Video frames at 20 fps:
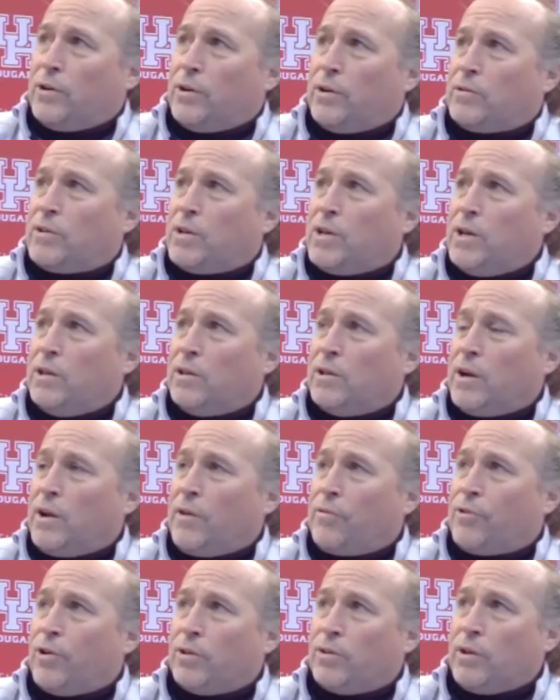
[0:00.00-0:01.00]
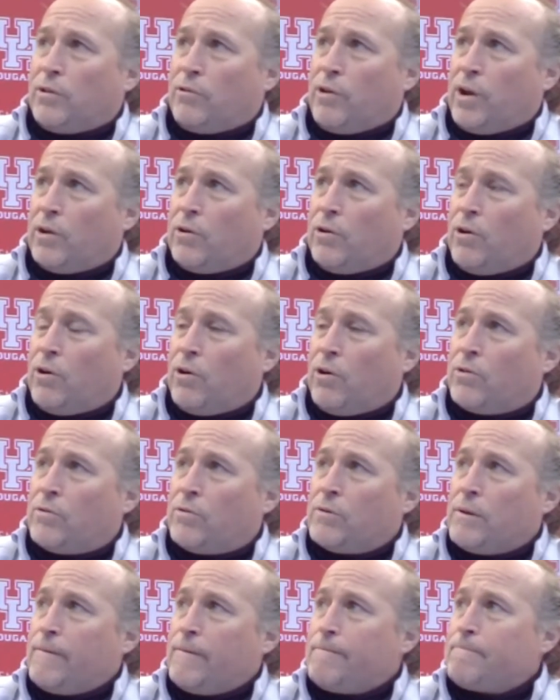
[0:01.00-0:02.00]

and Keelan, I thought they ran hard.